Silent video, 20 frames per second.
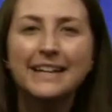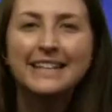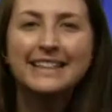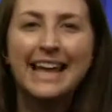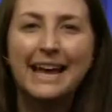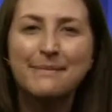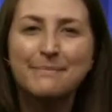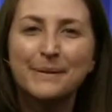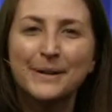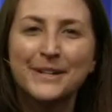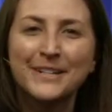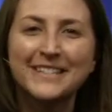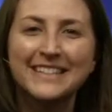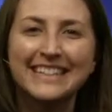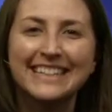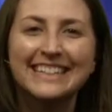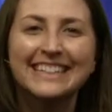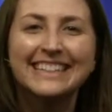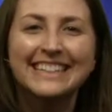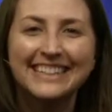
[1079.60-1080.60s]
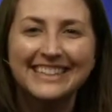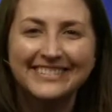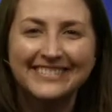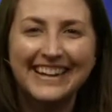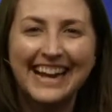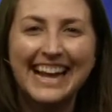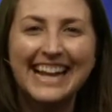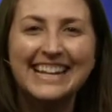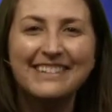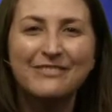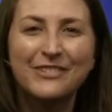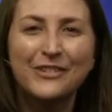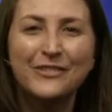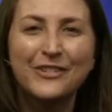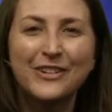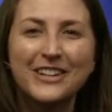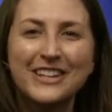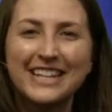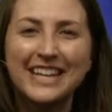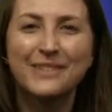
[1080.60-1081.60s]
that person, right,
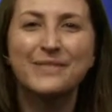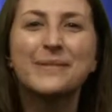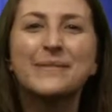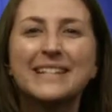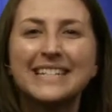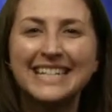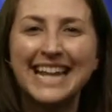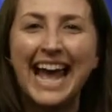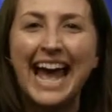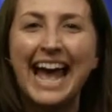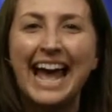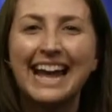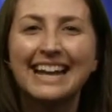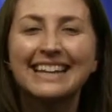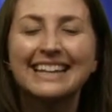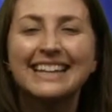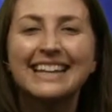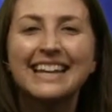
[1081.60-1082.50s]
before you give them a tag.